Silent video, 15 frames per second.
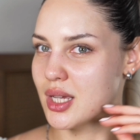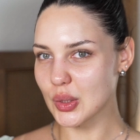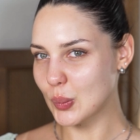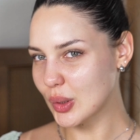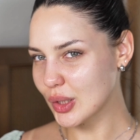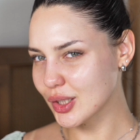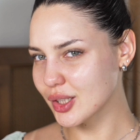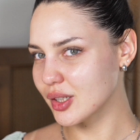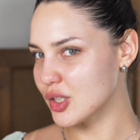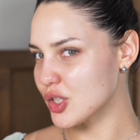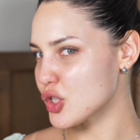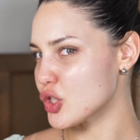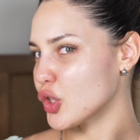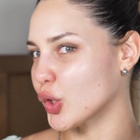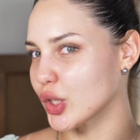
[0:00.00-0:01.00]
You will look
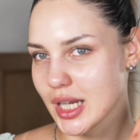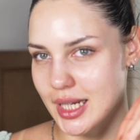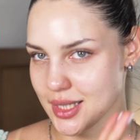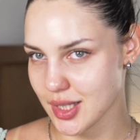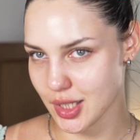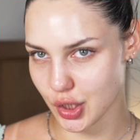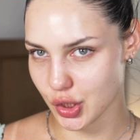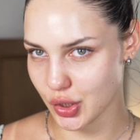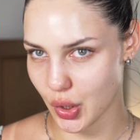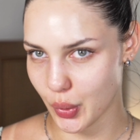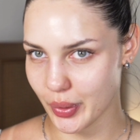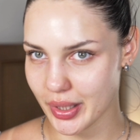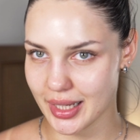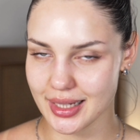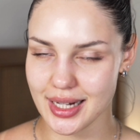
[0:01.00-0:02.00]
so nice and
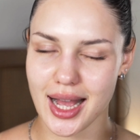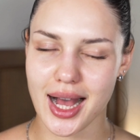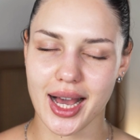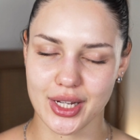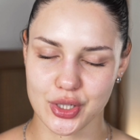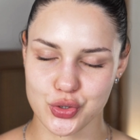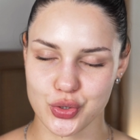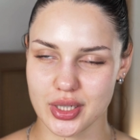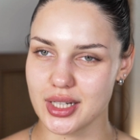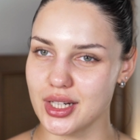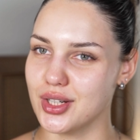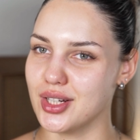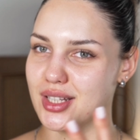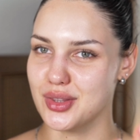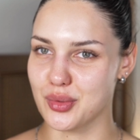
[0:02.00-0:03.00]
glowy and
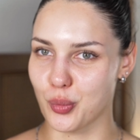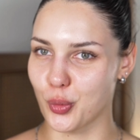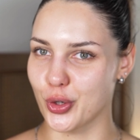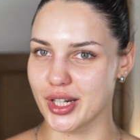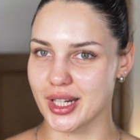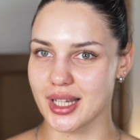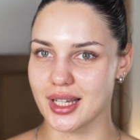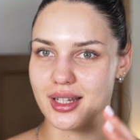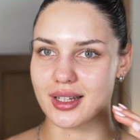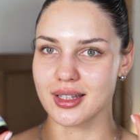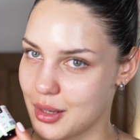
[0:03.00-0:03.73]
hydrated in the morning.